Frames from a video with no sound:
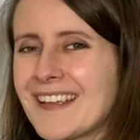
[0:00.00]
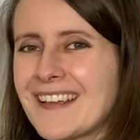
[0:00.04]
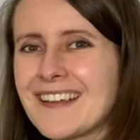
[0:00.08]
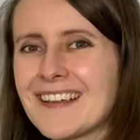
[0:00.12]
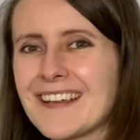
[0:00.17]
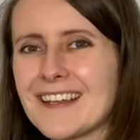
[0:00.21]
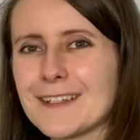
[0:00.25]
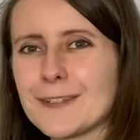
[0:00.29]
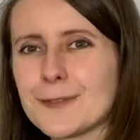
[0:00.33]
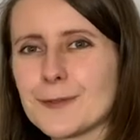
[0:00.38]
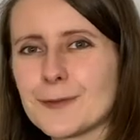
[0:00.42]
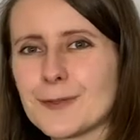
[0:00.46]

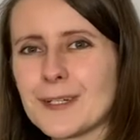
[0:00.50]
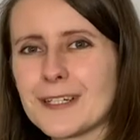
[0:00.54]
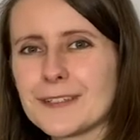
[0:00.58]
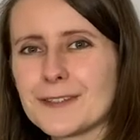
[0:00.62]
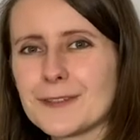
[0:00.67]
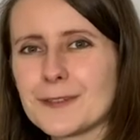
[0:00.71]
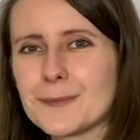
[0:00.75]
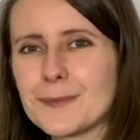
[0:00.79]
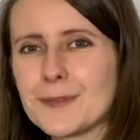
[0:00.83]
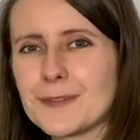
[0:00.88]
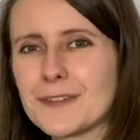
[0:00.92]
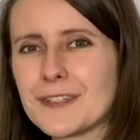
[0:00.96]
And you're right
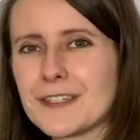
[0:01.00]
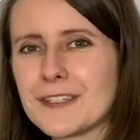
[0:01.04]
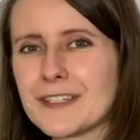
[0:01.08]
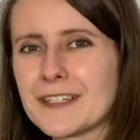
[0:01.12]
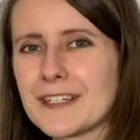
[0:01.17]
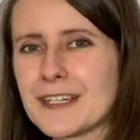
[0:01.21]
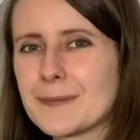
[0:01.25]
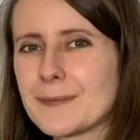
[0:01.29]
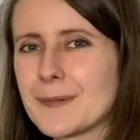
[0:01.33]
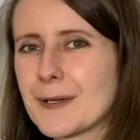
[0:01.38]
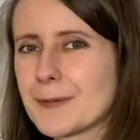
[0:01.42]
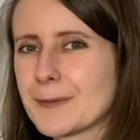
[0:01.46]
to be thinking
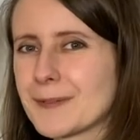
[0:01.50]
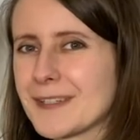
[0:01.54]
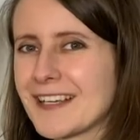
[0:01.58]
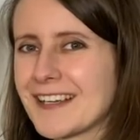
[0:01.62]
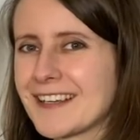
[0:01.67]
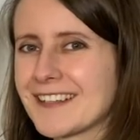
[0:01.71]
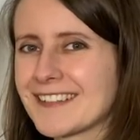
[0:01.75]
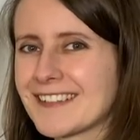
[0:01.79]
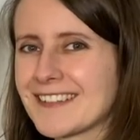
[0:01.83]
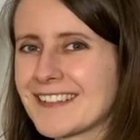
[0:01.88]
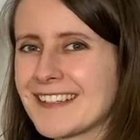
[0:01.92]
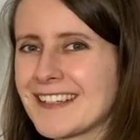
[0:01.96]
about
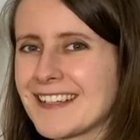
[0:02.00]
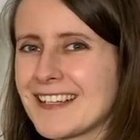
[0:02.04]
that,